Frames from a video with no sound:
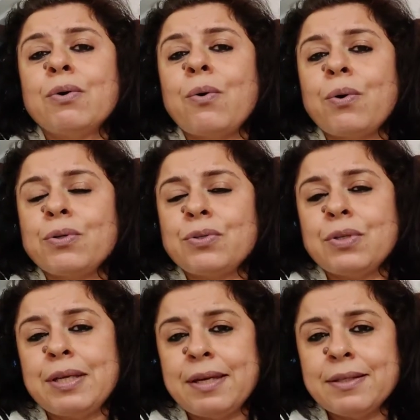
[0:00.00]
got
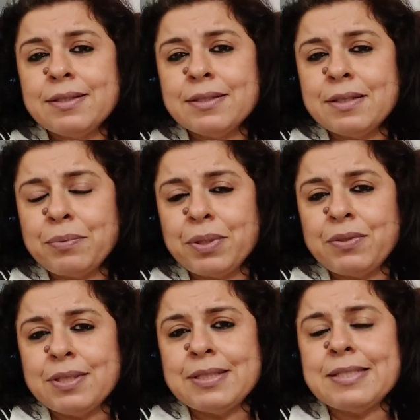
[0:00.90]
killed with
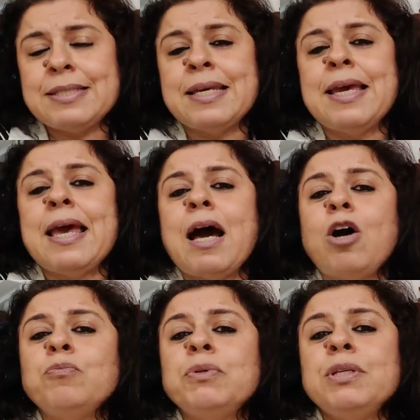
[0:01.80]
this?
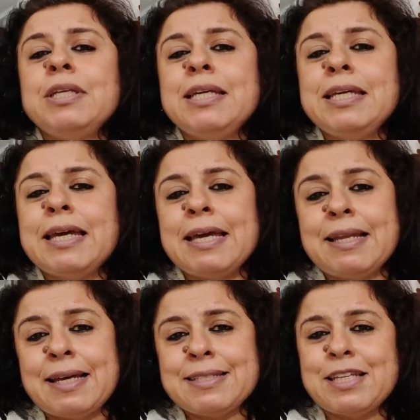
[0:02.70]
How many
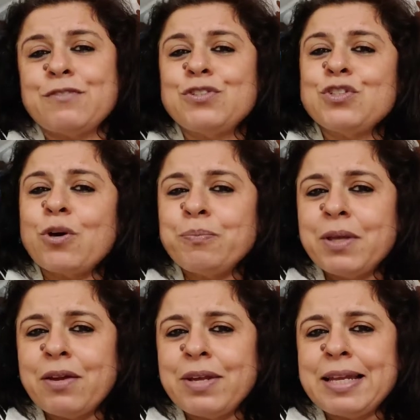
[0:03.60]
airlines have stopped
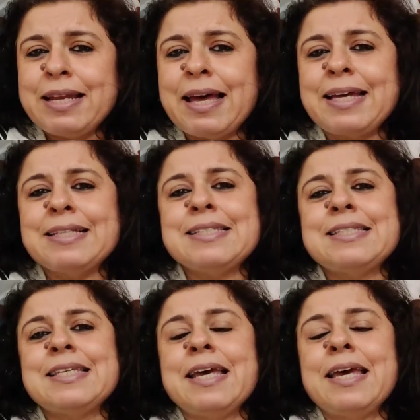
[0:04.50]
their
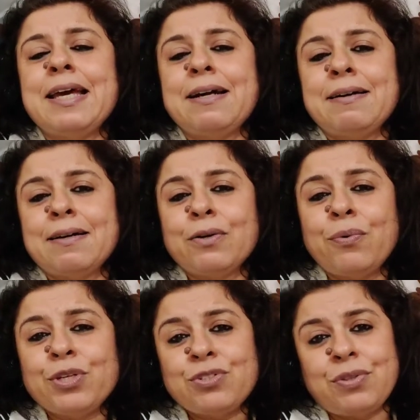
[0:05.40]
airlines
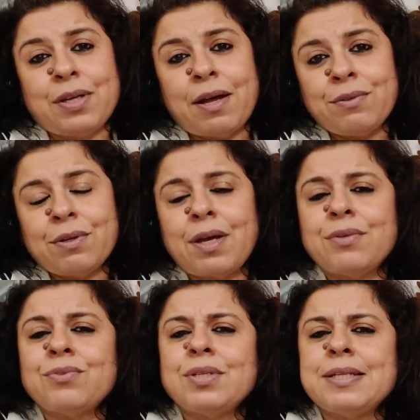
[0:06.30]
going to the other
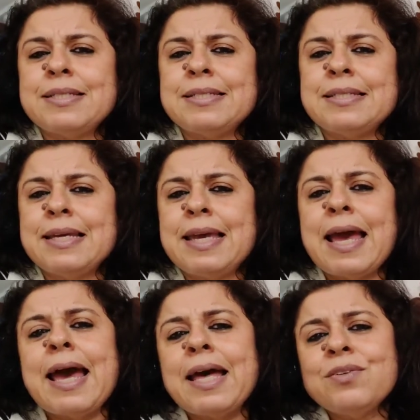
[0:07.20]
countries,
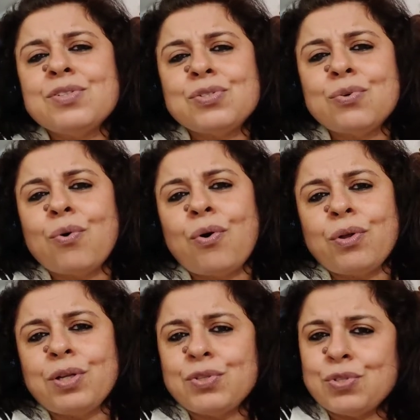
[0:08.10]
and so
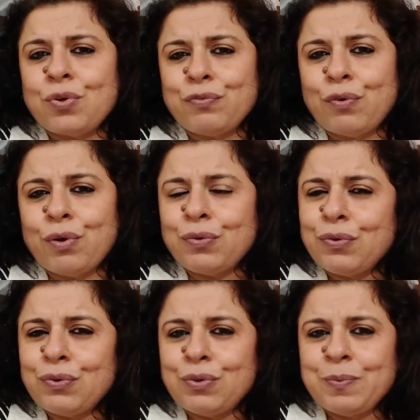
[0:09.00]
on and so
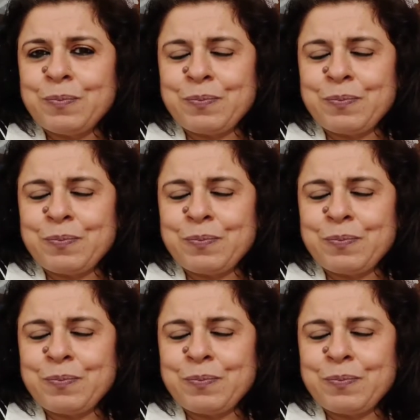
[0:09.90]
forth?